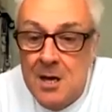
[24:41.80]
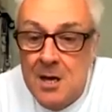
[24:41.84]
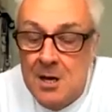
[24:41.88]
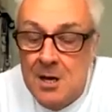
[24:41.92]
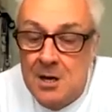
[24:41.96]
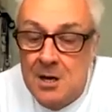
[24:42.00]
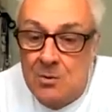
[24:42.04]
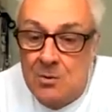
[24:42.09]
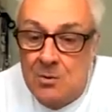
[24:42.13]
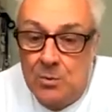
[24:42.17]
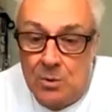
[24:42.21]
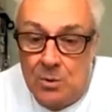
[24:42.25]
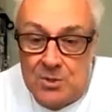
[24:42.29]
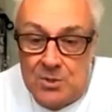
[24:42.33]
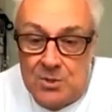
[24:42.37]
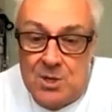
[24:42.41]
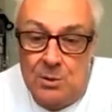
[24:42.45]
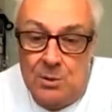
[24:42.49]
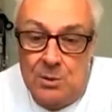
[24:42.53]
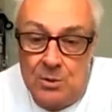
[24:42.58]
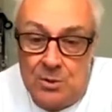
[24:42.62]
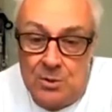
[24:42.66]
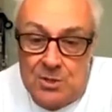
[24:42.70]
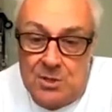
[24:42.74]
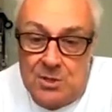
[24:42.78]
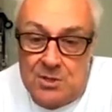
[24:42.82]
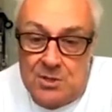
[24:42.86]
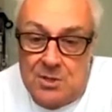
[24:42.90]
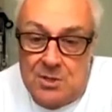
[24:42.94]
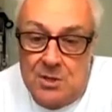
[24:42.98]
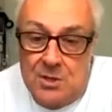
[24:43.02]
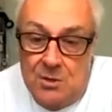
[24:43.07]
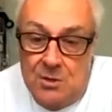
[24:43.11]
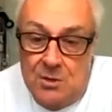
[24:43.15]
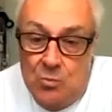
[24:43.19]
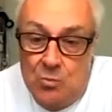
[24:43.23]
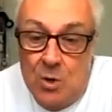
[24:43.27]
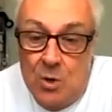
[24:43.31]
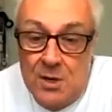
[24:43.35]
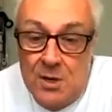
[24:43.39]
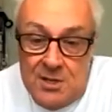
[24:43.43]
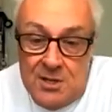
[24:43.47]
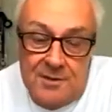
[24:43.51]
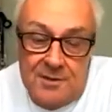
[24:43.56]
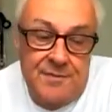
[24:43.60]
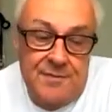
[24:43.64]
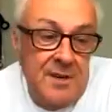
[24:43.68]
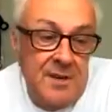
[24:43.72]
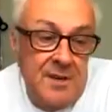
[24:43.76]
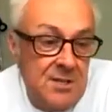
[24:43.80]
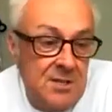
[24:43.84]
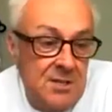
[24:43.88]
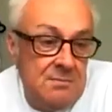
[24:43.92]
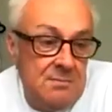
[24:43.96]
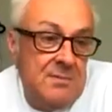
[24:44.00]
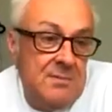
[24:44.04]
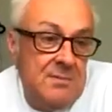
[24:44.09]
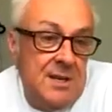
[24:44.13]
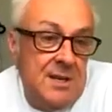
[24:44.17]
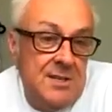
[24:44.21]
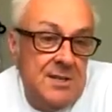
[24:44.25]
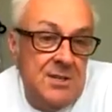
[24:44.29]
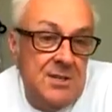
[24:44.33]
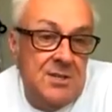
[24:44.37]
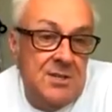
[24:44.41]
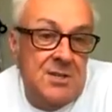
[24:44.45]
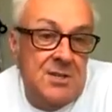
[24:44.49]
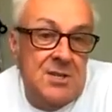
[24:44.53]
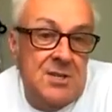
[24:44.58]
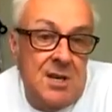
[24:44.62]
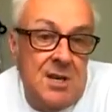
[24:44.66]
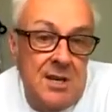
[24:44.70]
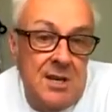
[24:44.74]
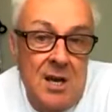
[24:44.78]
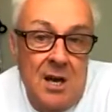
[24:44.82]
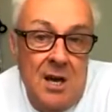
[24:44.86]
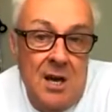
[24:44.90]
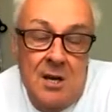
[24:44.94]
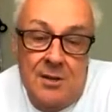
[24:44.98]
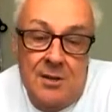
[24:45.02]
We also looked at worst fit, that is to say,